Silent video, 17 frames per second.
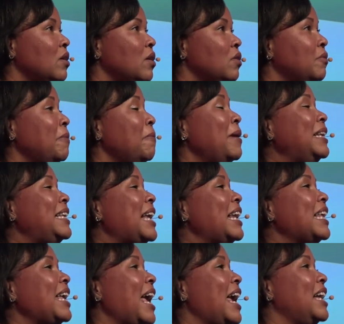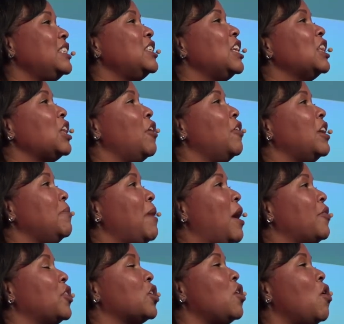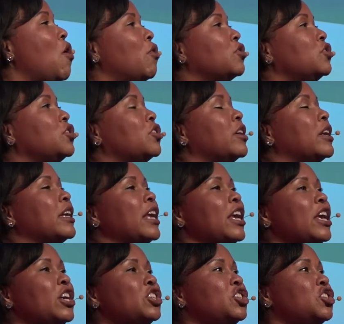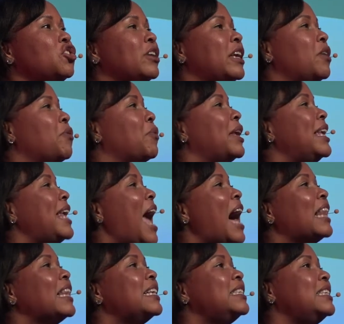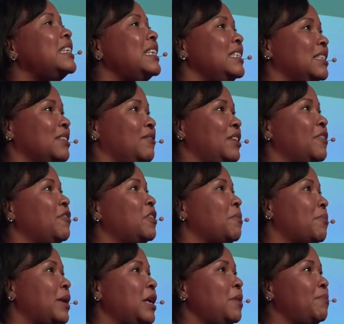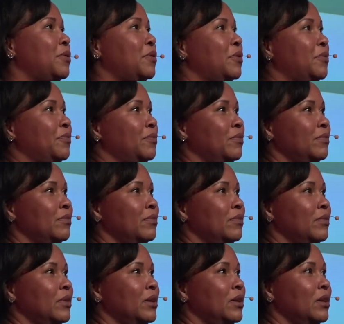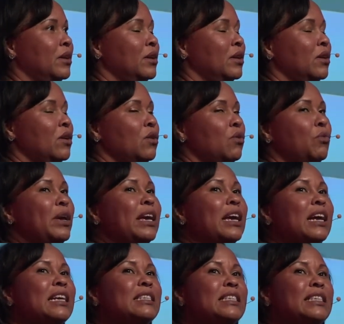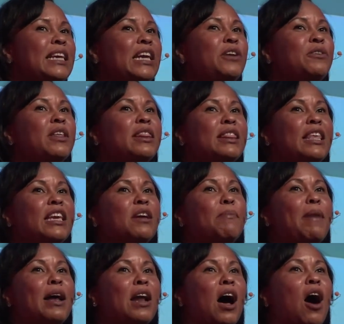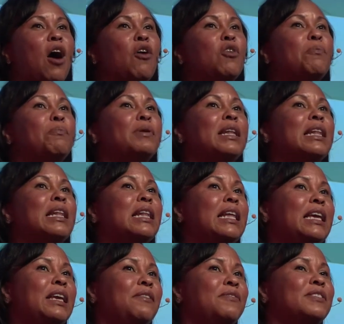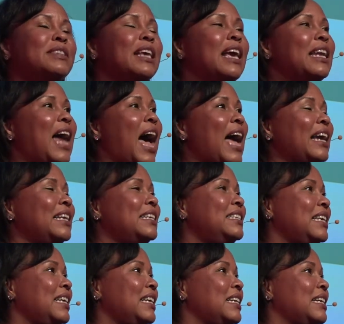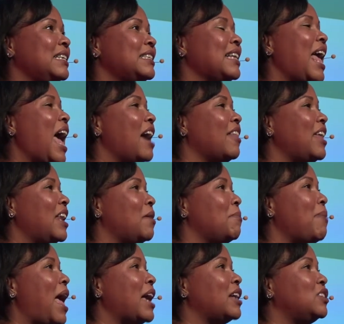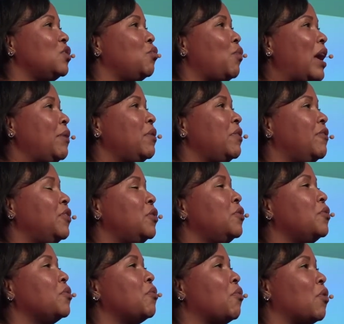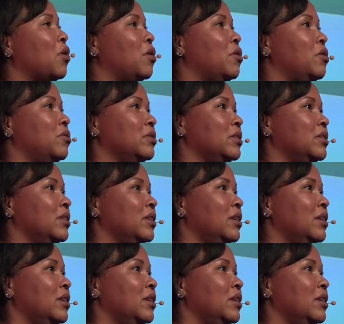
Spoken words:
We can be dedicated to learning about the culture and history and realities of different people. We can continue to think about our own beliefs and ideas and how that impacts the way we view the world.